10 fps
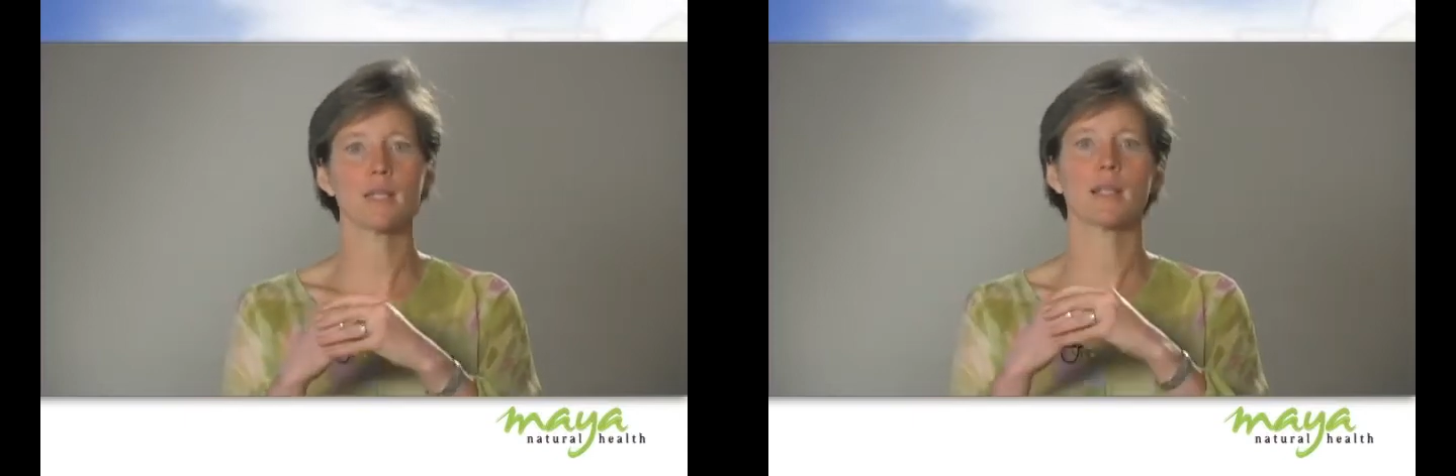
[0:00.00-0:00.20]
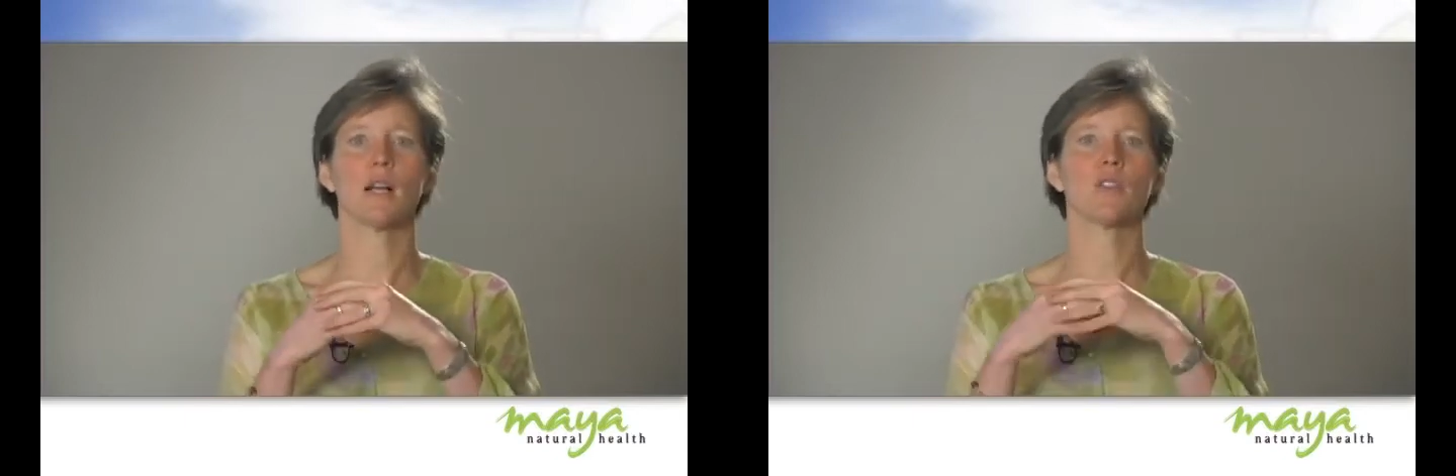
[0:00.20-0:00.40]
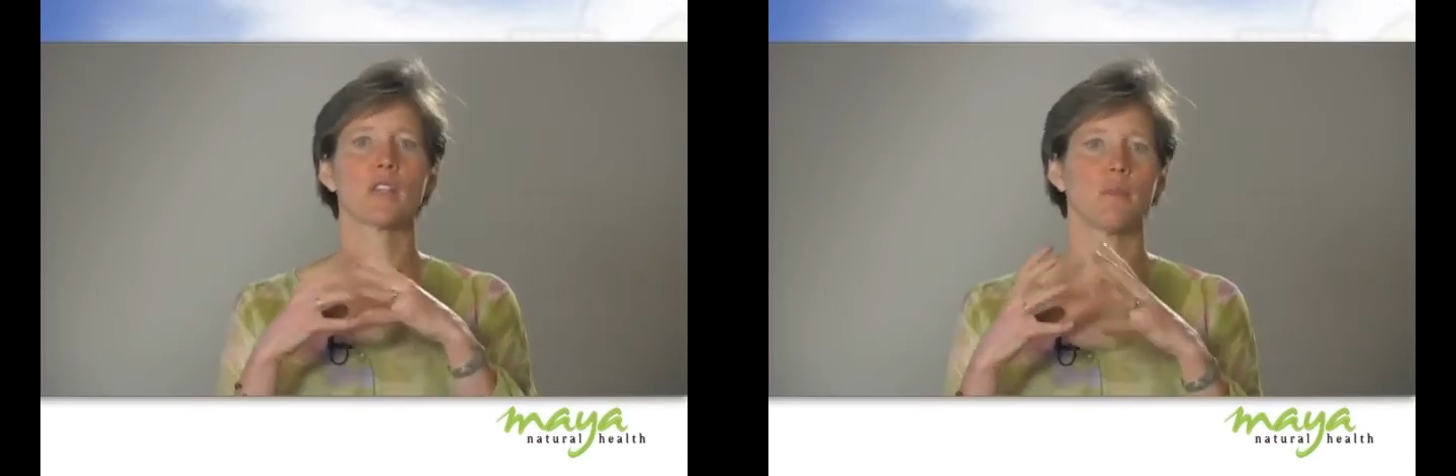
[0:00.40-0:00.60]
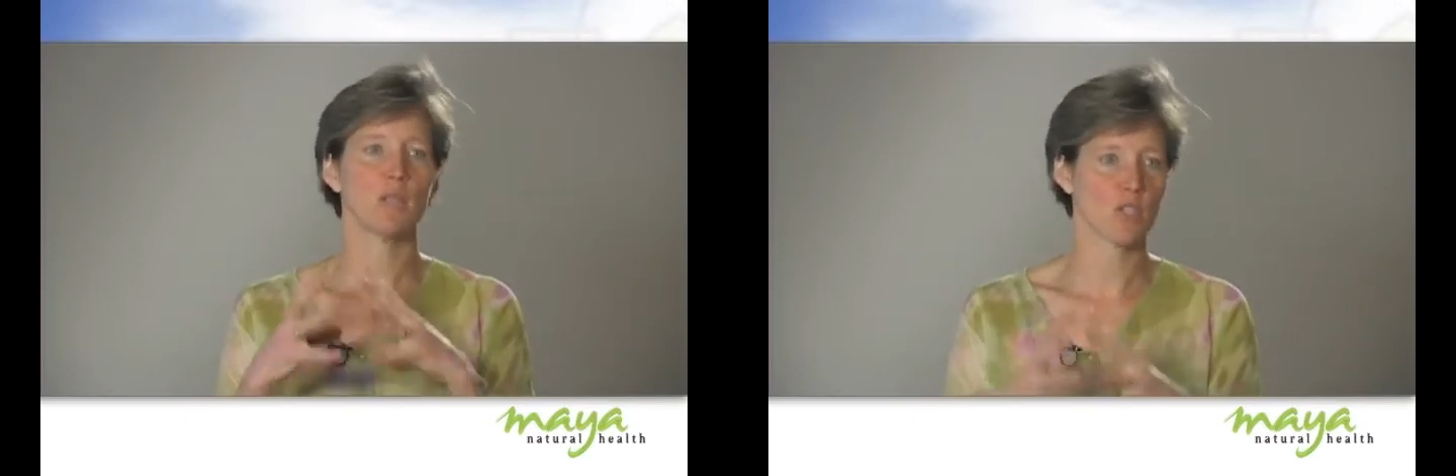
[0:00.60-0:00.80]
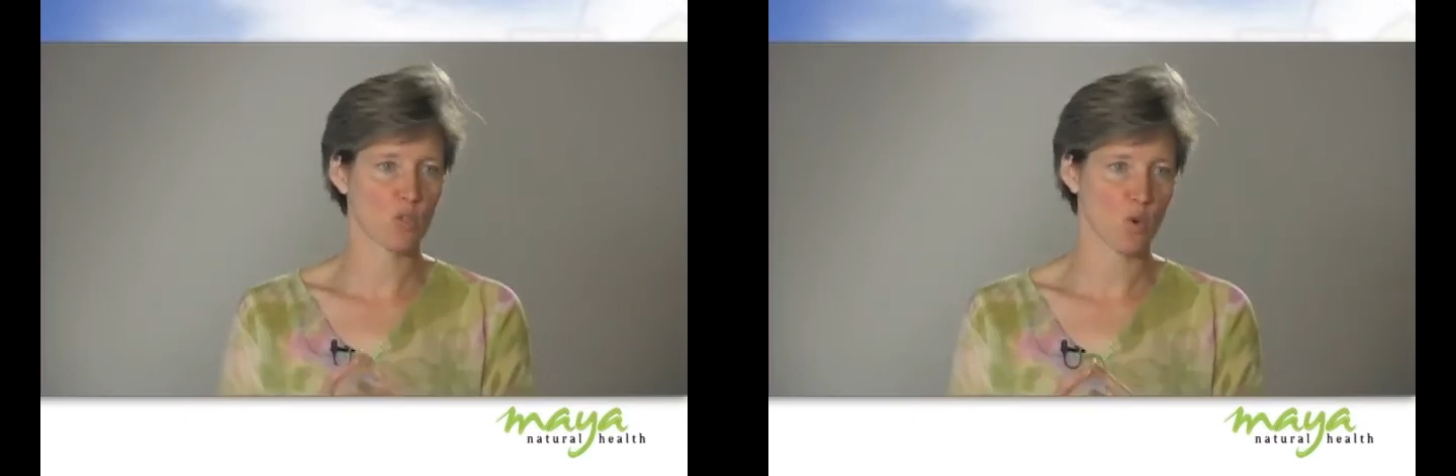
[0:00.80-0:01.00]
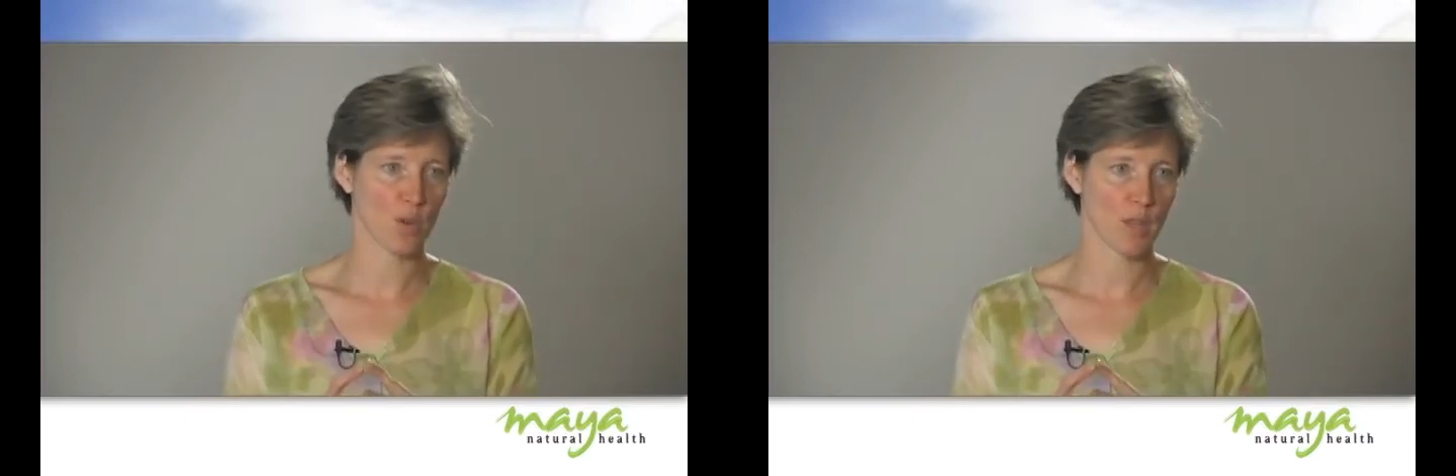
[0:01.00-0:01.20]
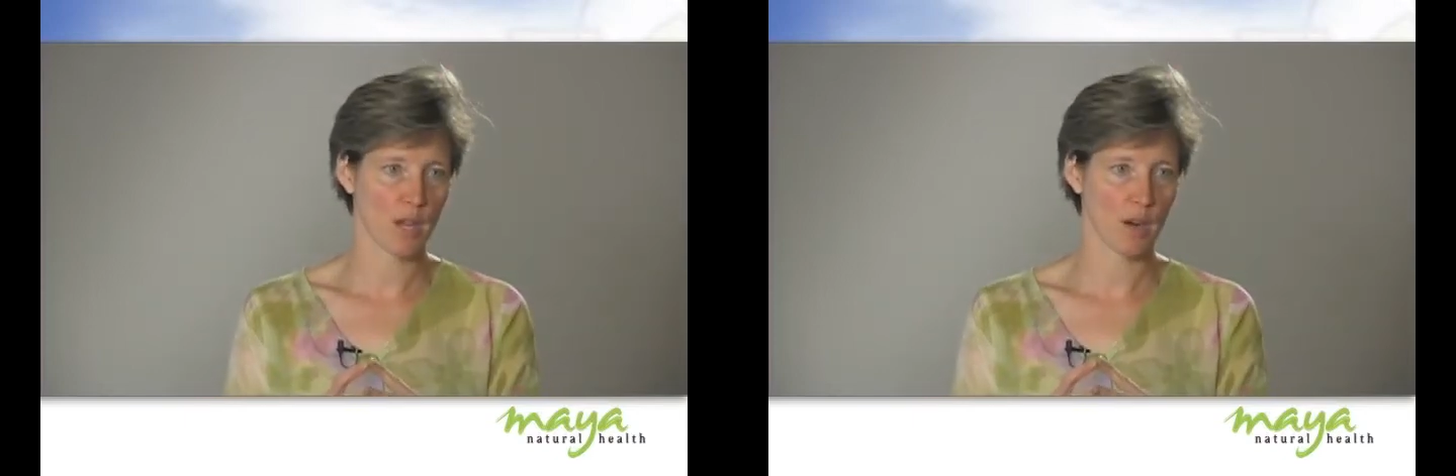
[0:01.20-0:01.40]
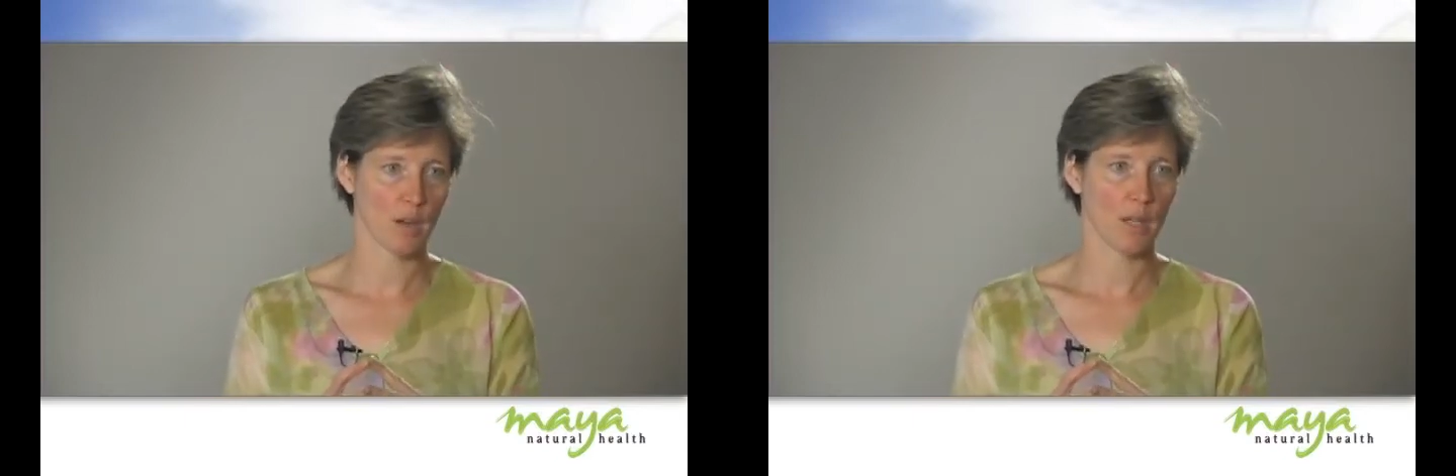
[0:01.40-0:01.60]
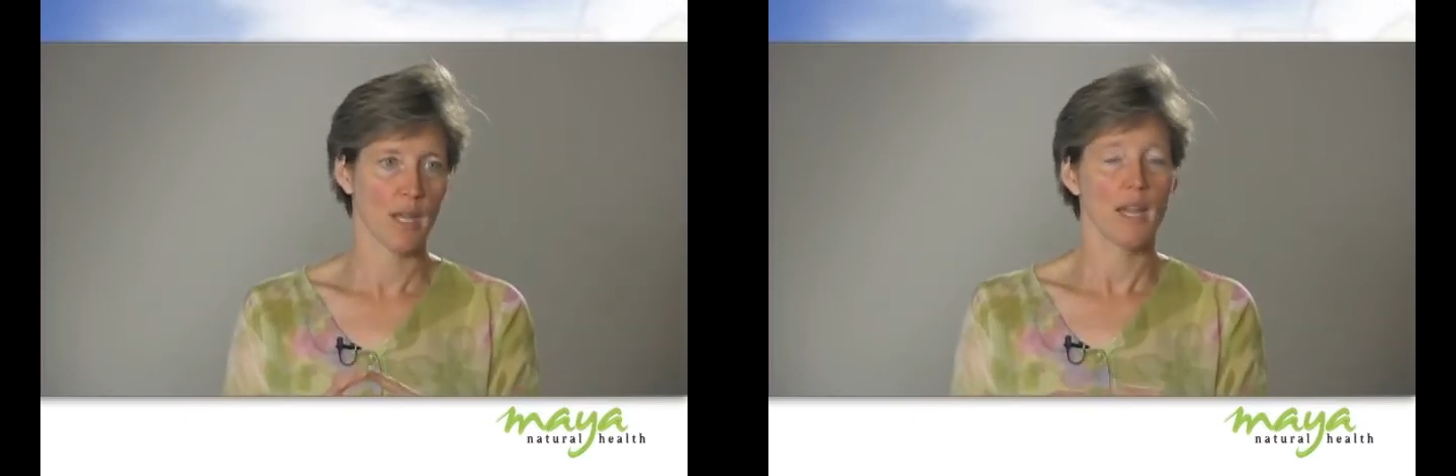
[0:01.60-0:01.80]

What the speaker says: cells and be stored there.